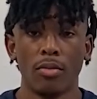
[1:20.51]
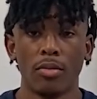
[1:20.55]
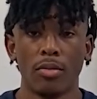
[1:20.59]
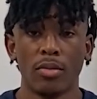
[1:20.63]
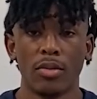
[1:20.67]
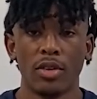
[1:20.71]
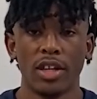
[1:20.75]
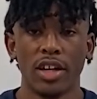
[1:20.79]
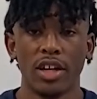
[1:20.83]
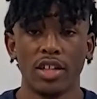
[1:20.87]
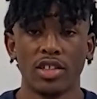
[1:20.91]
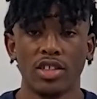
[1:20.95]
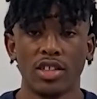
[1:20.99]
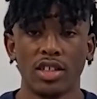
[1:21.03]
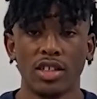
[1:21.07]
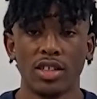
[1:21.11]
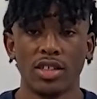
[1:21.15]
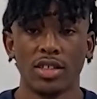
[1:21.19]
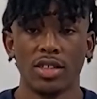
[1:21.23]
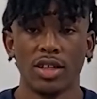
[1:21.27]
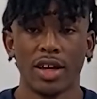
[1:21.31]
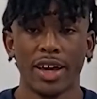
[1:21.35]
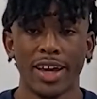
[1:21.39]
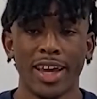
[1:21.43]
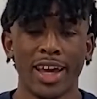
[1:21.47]
There's
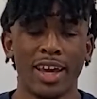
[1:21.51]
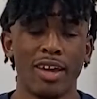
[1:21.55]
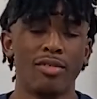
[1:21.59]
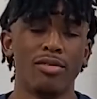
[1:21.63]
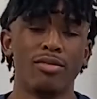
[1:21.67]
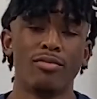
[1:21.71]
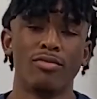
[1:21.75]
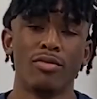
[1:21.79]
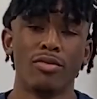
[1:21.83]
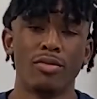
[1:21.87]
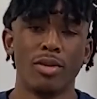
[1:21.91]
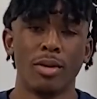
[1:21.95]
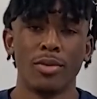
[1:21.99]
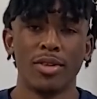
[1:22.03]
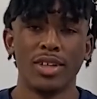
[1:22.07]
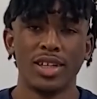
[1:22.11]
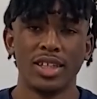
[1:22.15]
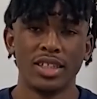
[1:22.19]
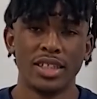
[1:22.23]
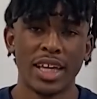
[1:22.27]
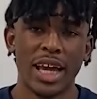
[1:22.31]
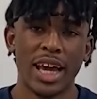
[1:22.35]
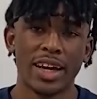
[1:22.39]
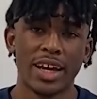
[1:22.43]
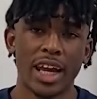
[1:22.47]
these, I can't remember the
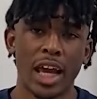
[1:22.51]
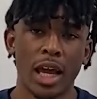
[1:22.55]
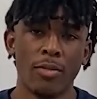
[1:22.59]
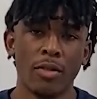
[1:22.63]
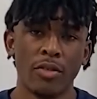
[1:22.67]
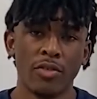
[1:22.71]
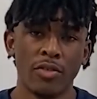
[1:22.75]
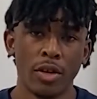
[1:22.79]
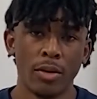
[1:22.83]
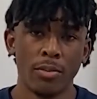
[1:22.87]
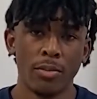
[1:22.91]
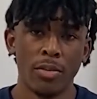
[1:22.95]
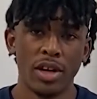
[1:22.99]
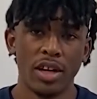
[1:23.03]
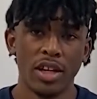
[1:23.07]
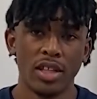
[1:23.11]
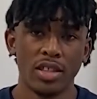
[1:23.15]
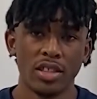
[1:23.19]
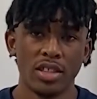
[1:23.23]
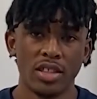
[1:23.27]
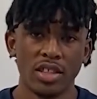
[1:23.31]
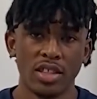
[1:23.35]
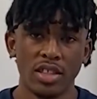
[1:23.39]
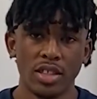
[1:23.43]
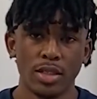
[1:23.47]
exact name of it, but
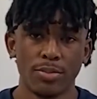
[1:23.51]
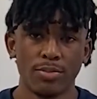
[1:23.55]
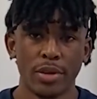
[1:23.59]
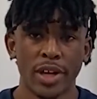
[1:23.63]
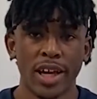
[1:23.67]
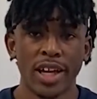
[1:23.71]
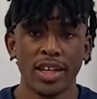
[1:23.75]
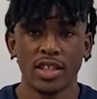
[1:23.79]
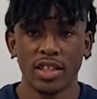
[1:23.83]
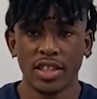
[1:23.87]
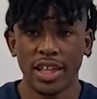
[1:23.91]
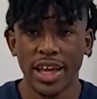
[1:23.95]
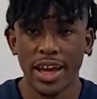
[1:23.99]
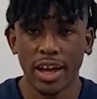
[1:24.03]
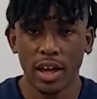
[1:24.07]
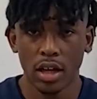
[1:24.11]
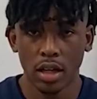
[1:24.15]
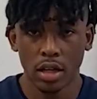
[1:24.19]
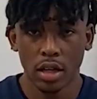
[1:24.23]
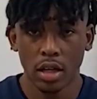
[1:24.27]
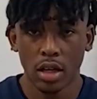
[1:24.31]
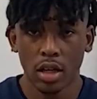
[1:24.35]
it's these plates that